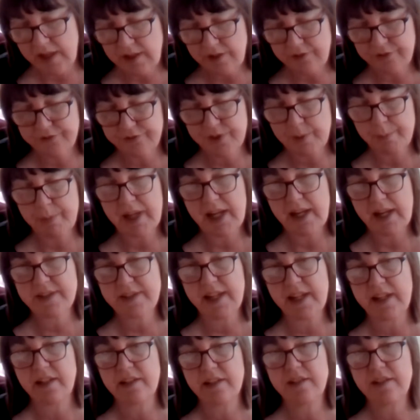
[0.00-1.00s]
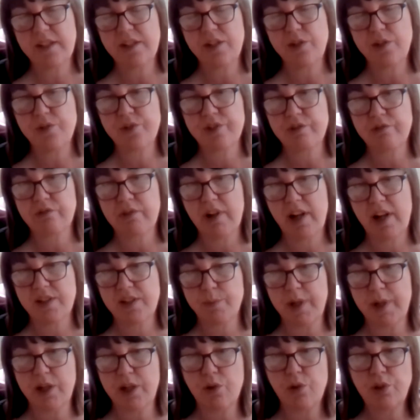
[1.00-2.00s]
if the PSA continues to
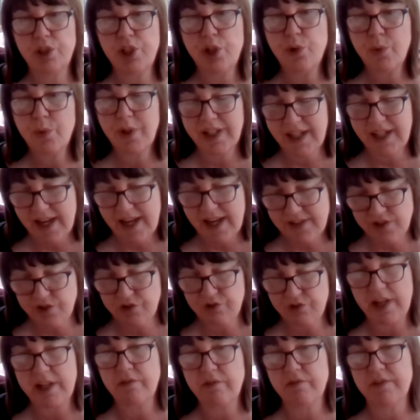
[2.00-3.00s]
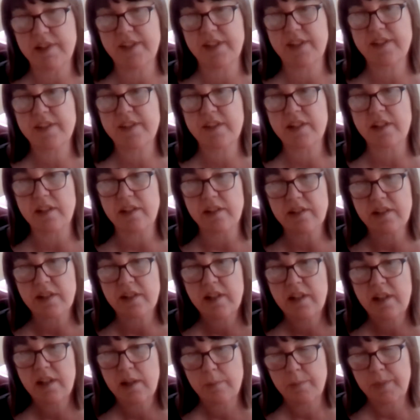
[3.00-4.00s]
rise, we call you castrate resistant,
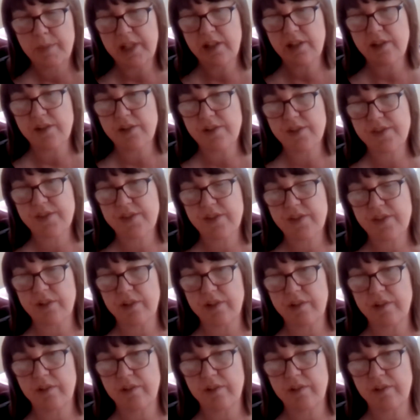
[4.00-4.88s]
because